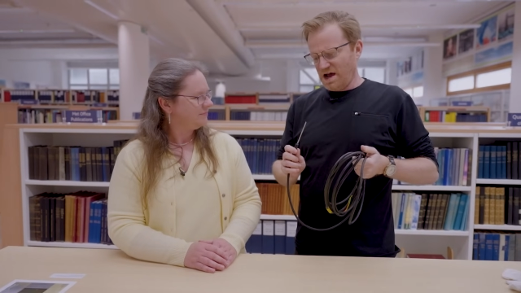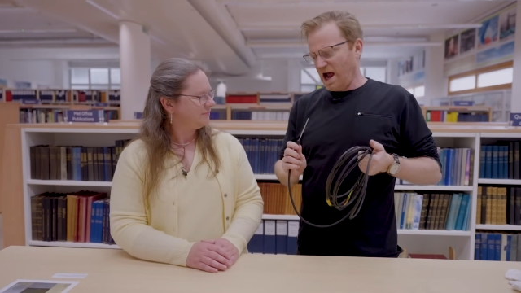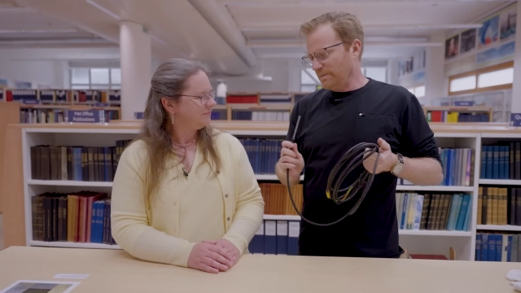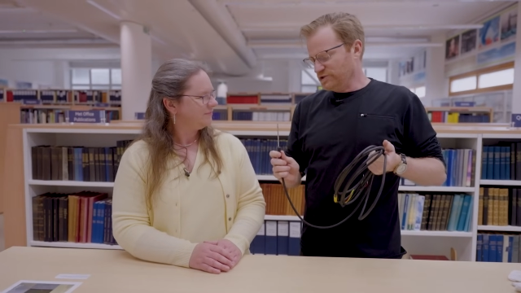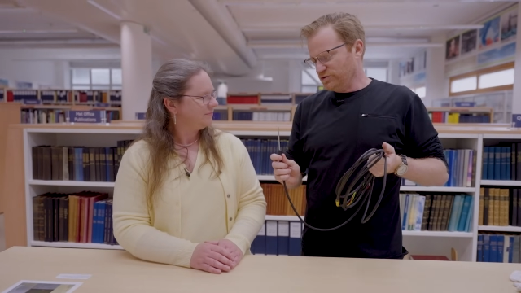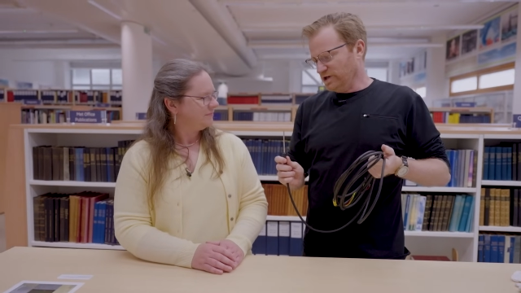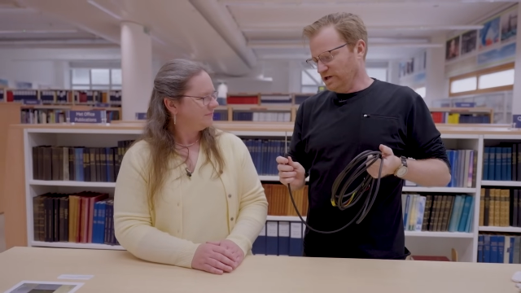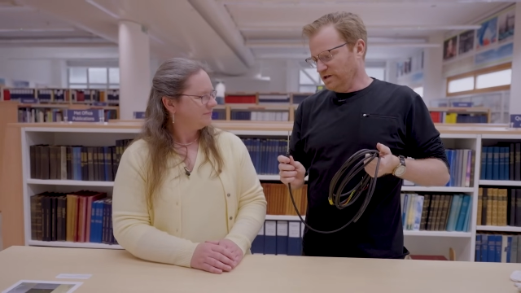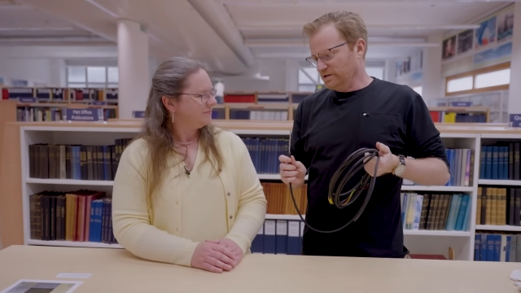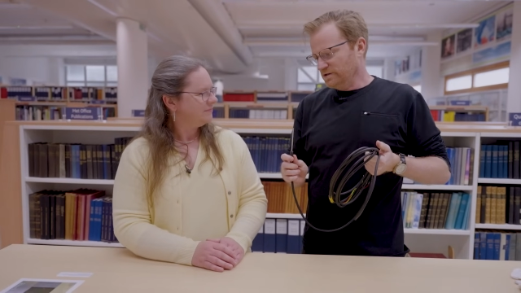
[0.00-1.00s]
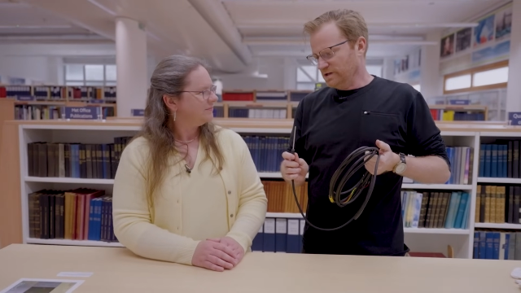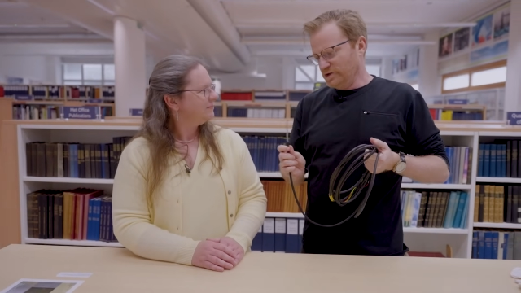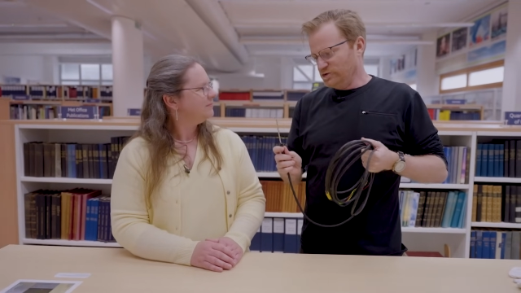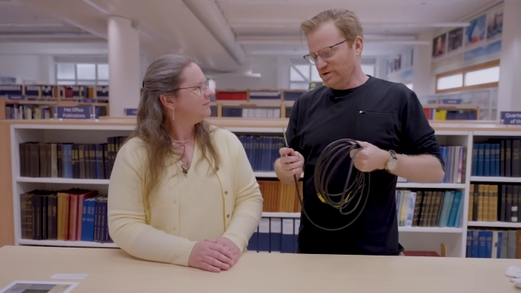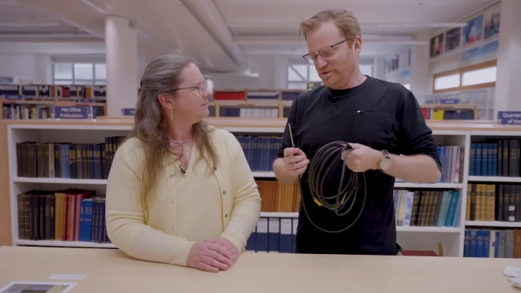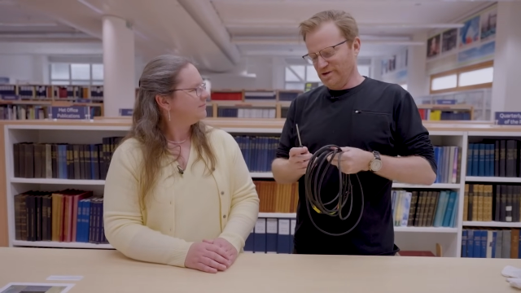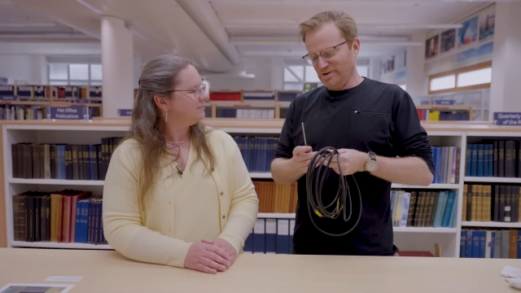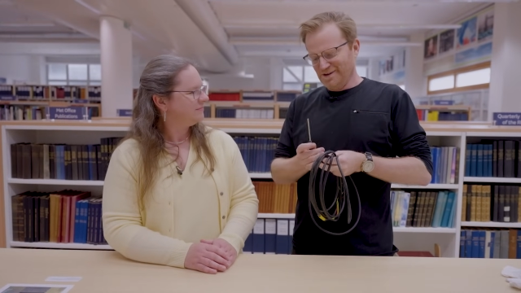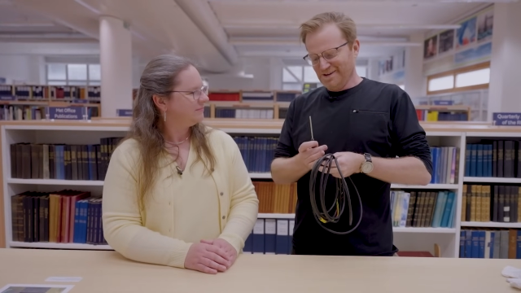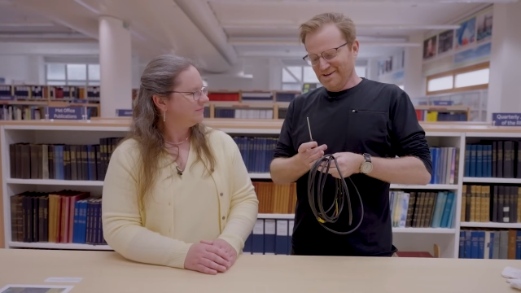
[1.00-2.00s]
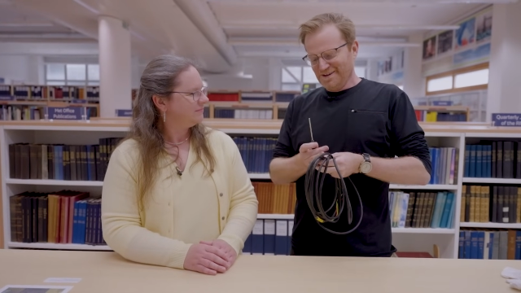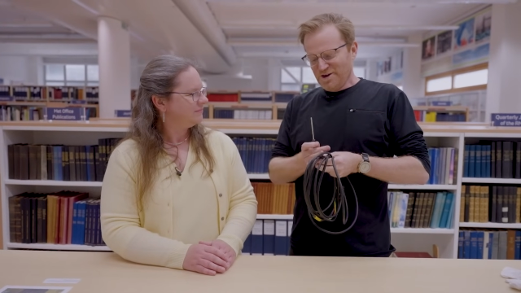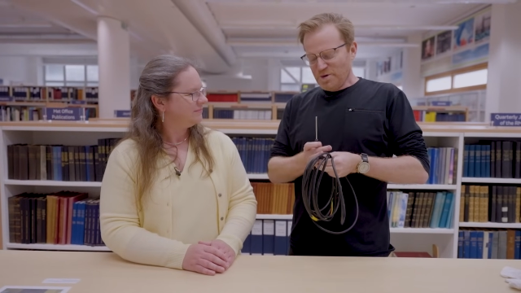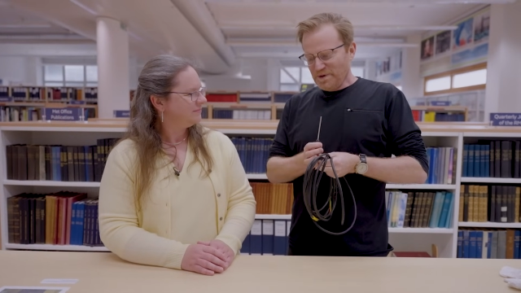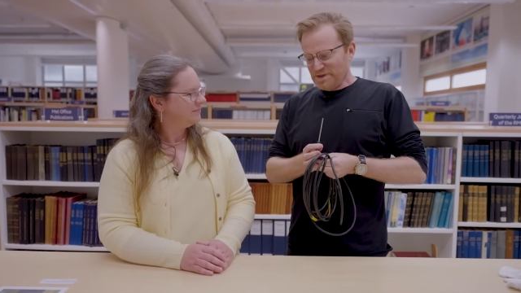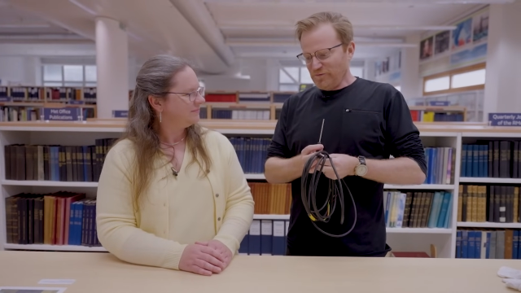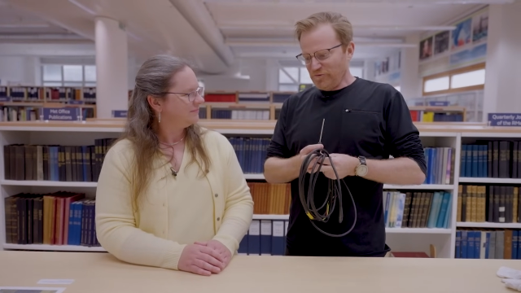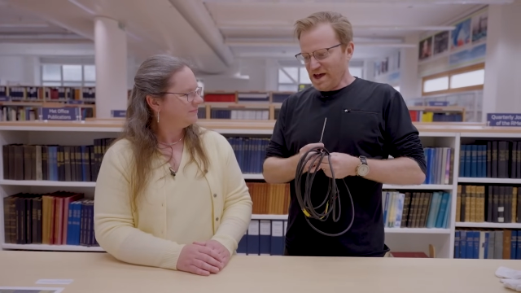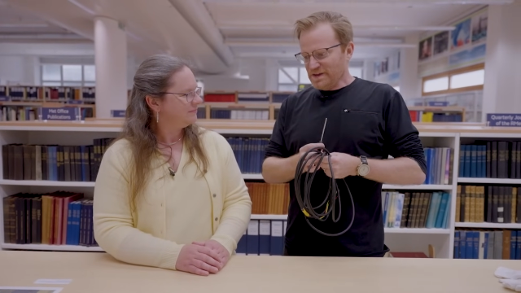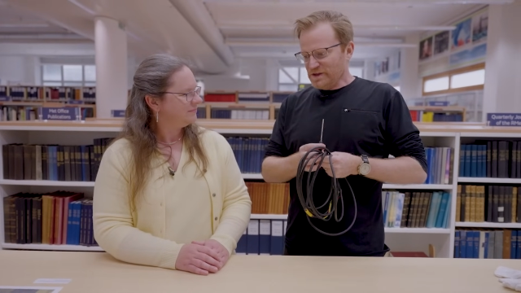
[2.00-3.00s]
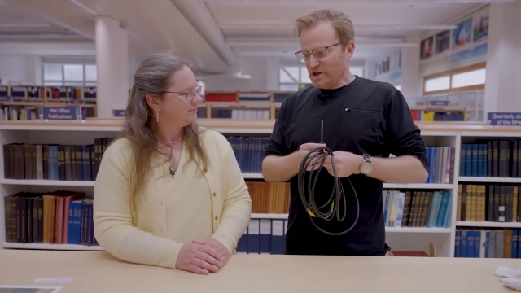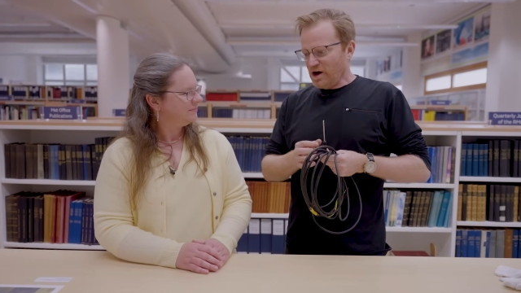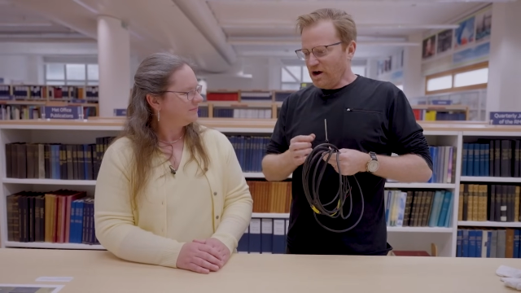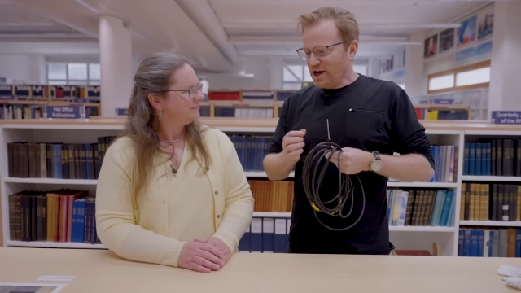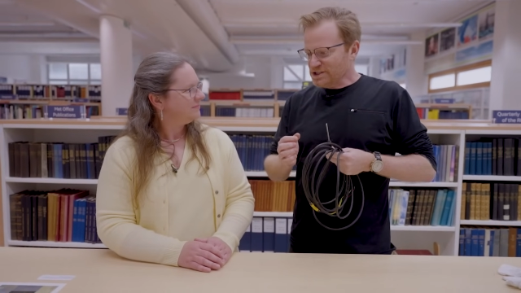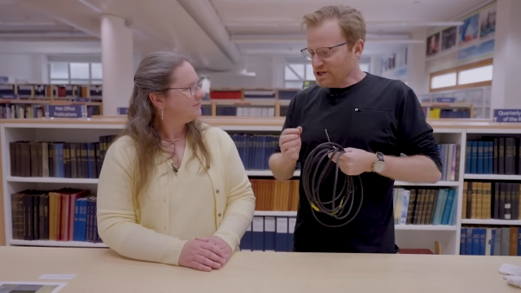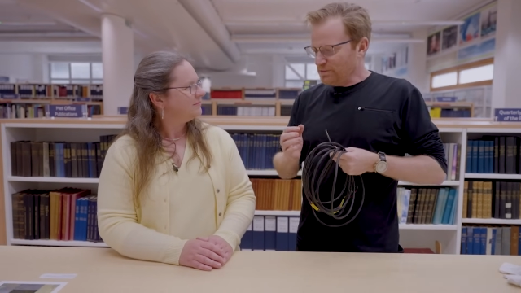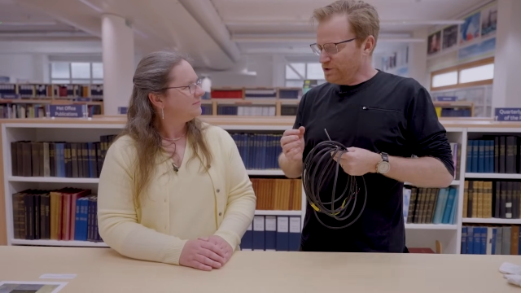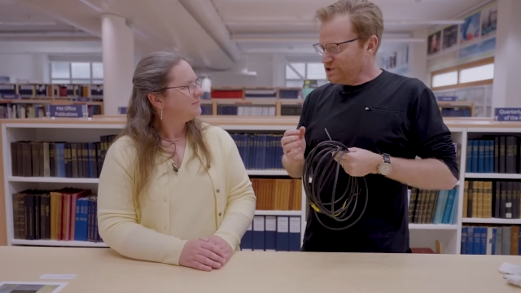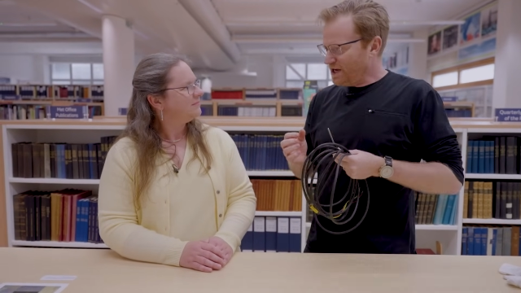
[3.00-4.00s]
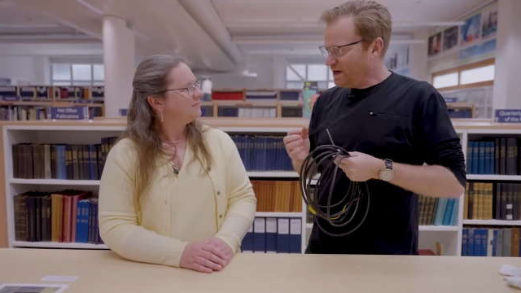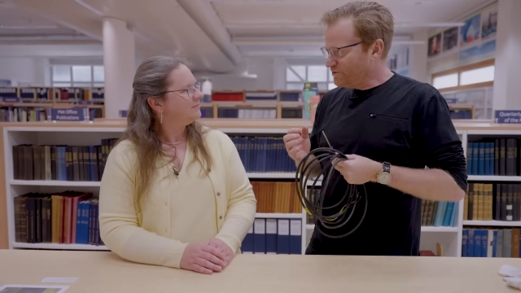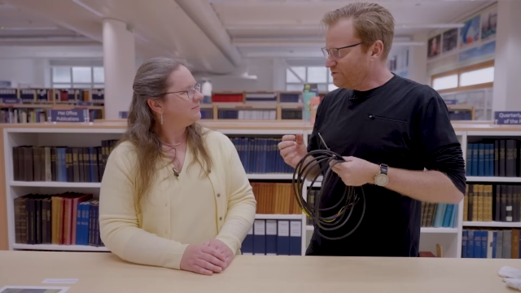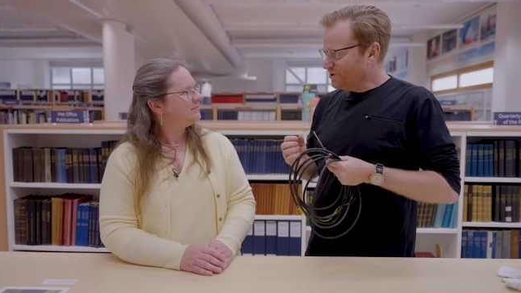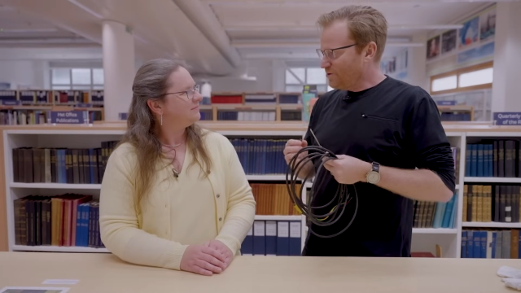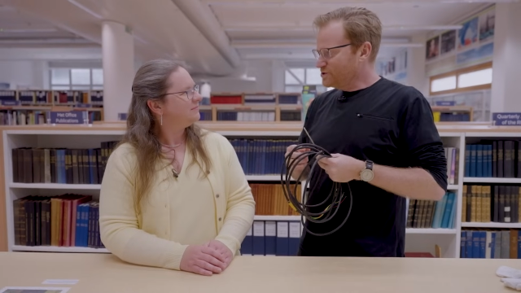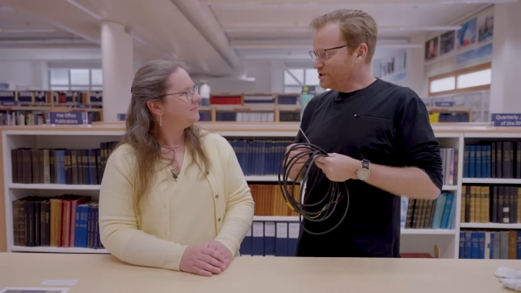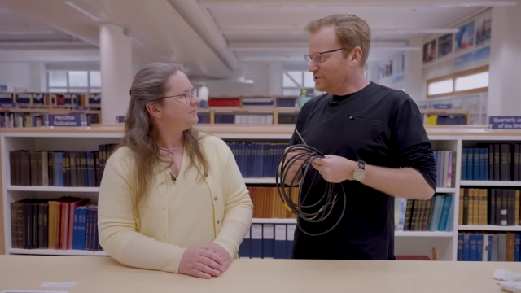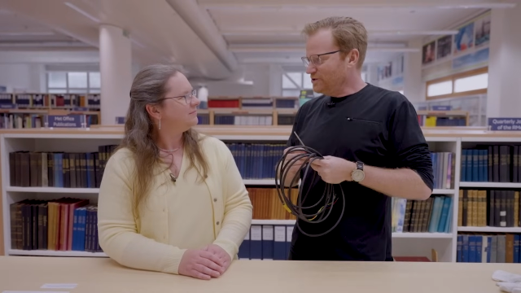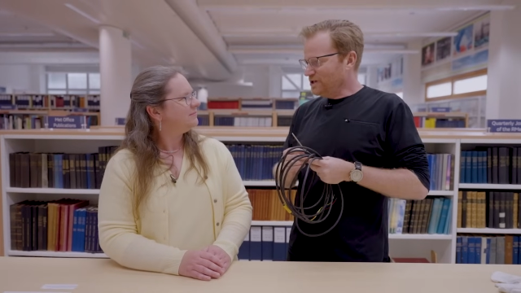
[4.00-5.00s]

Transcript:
Speaker 1: arbitrary and trivial, but the fact that the highest temperature ever recorded in the